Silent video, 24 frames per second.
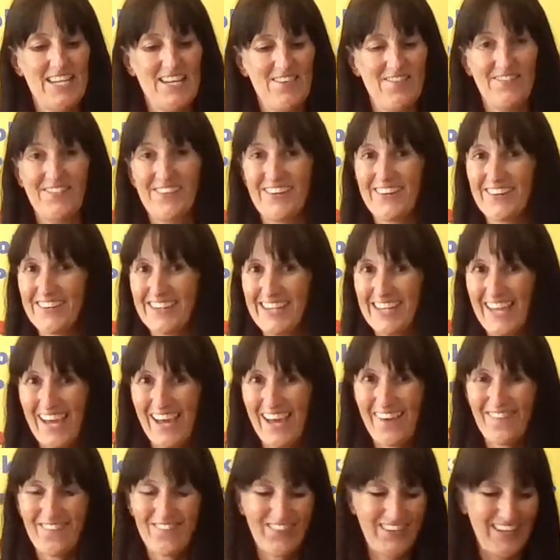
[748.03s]
Very
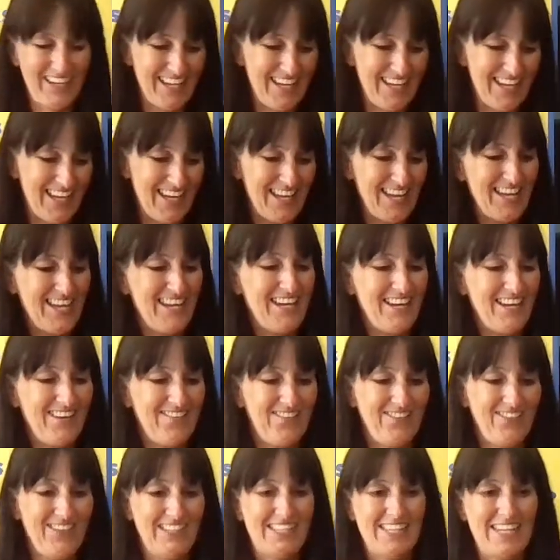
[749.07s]
carefully. And
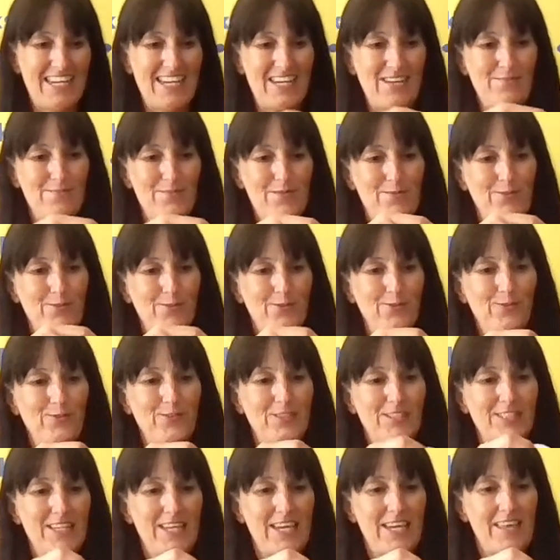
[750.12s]
we'll tape them all
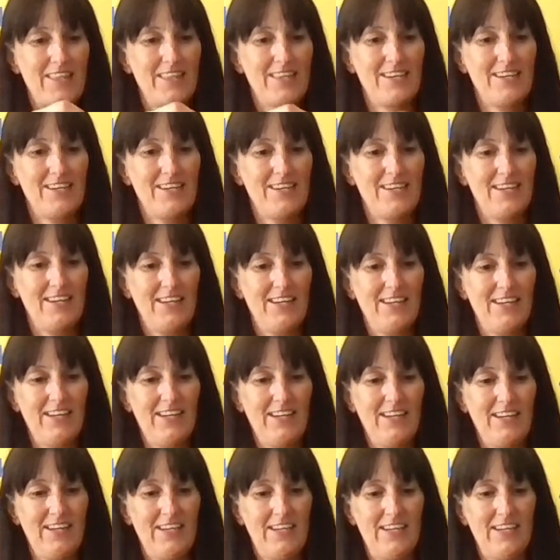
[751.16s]
together
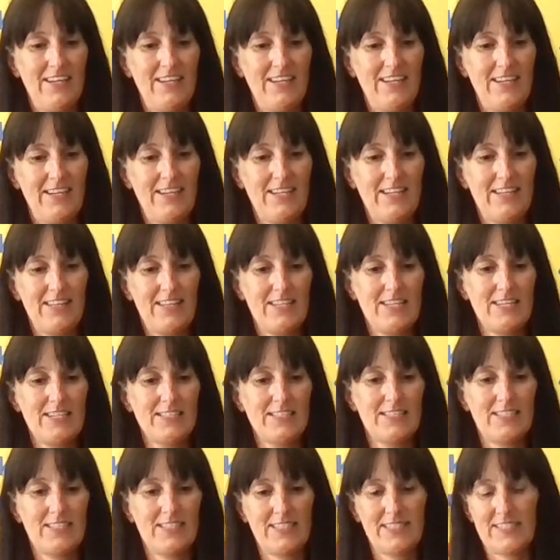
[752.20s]
like
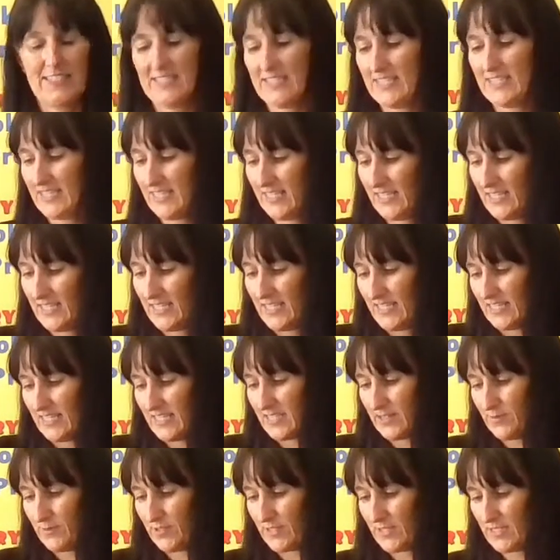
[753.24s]
this.
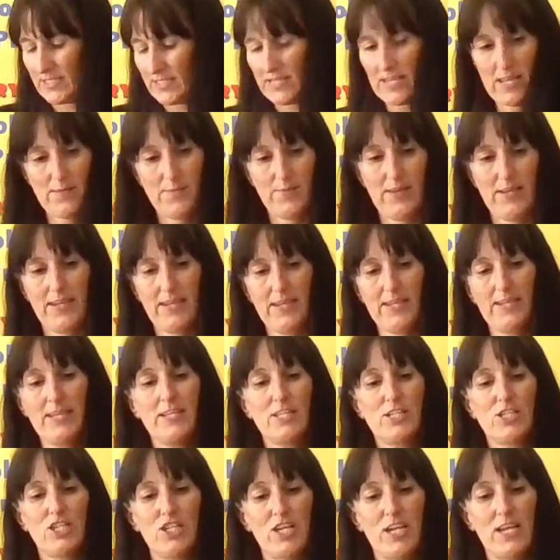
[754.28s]
So I'm just taping
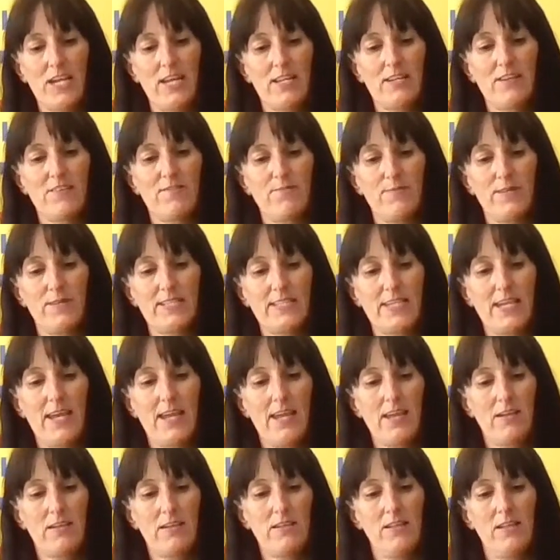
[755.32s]
each end of my
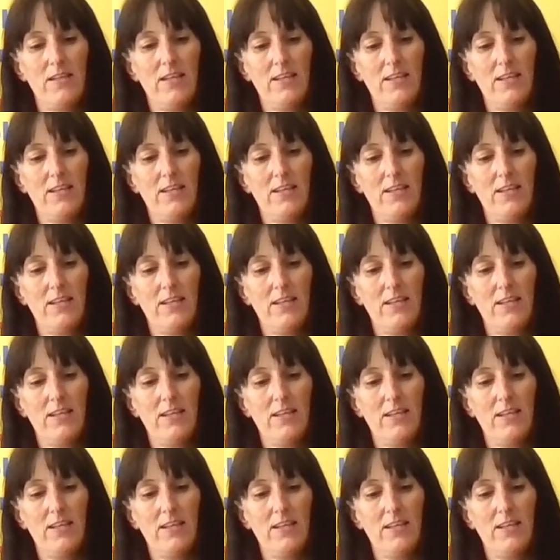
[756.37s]
tail.